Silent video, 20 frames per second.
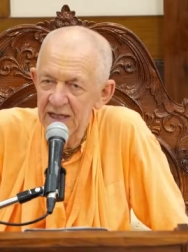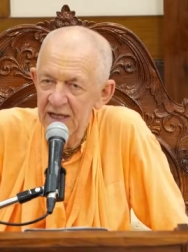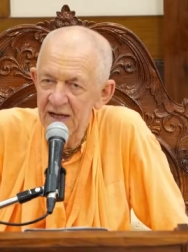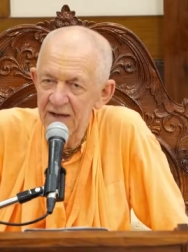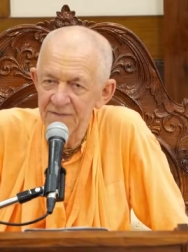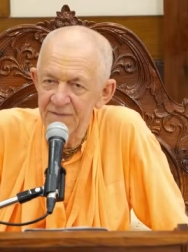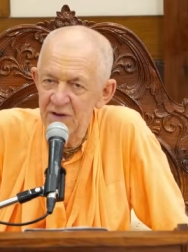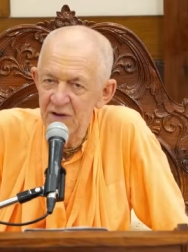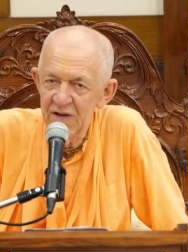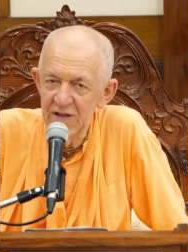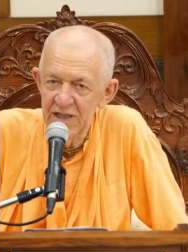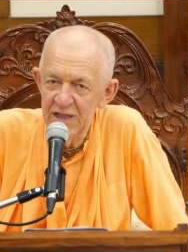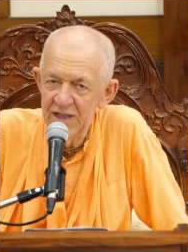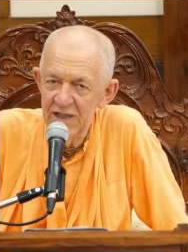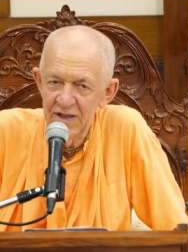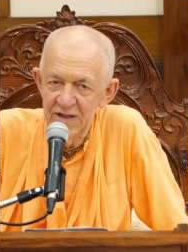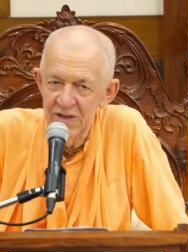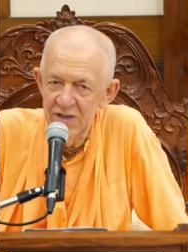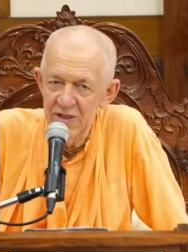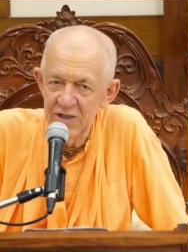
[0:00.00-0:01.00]
and after
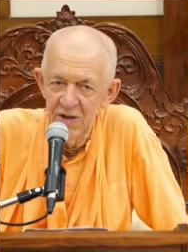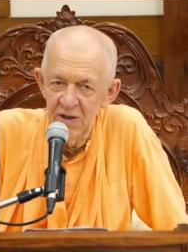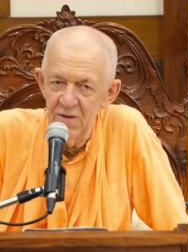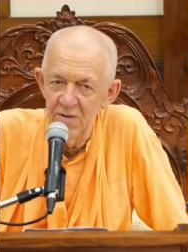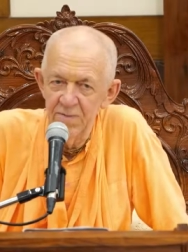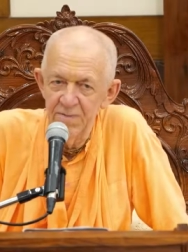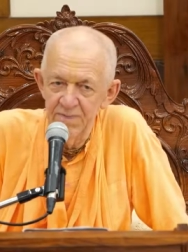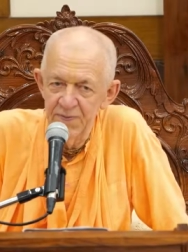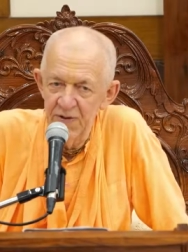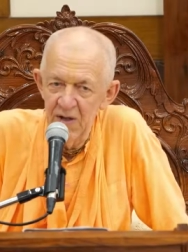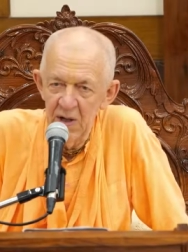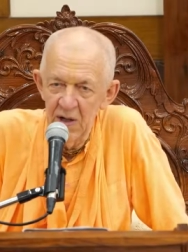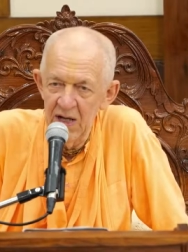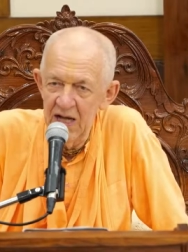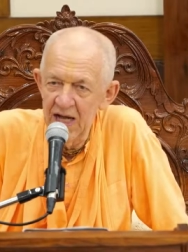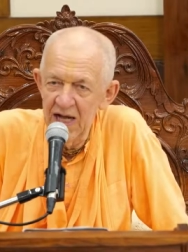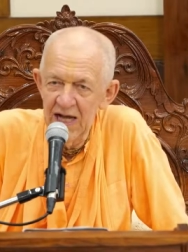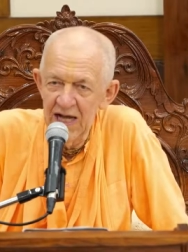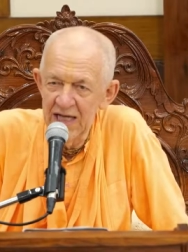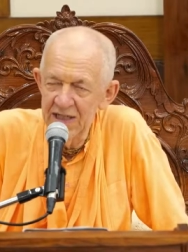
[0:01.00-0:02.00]
he'd installed
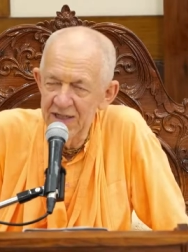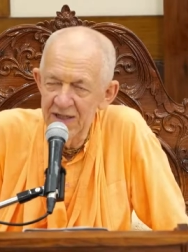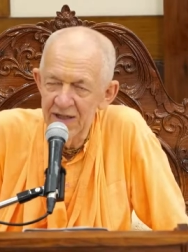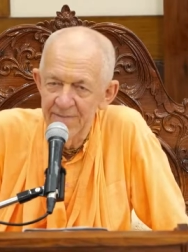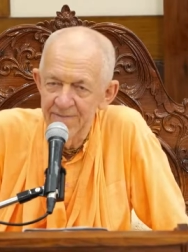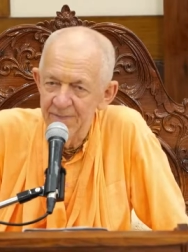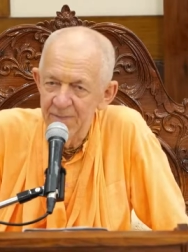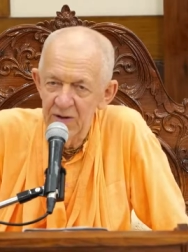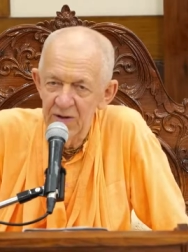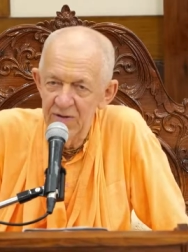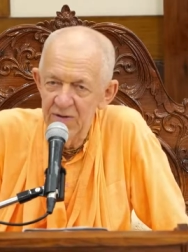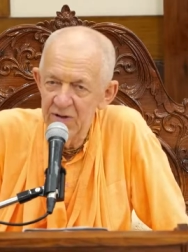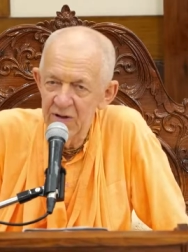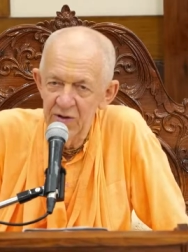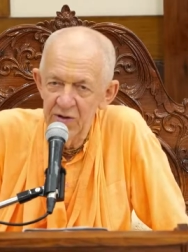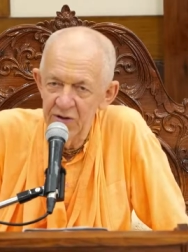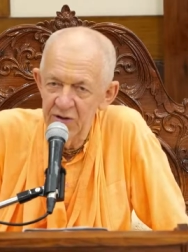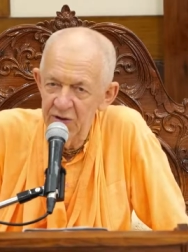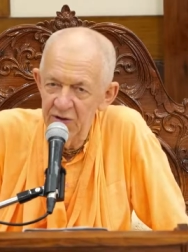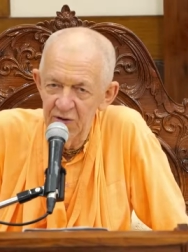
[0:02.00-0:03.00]
Prahlad on
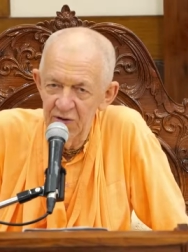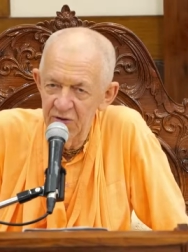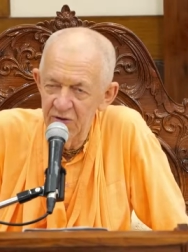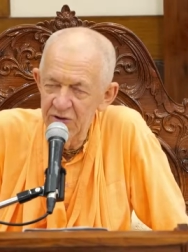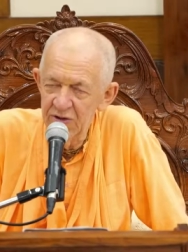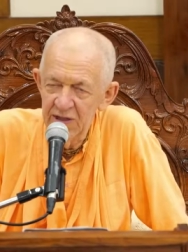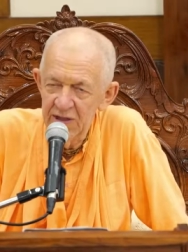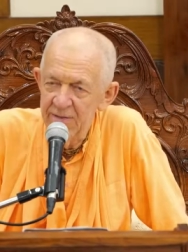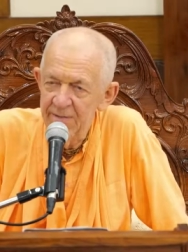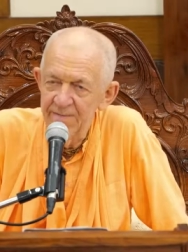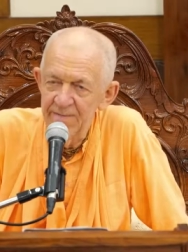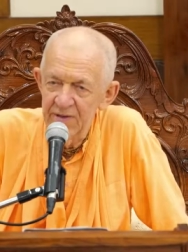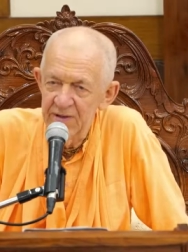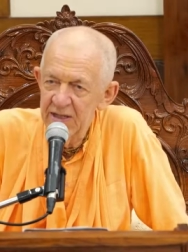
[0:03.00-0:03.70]
the throne.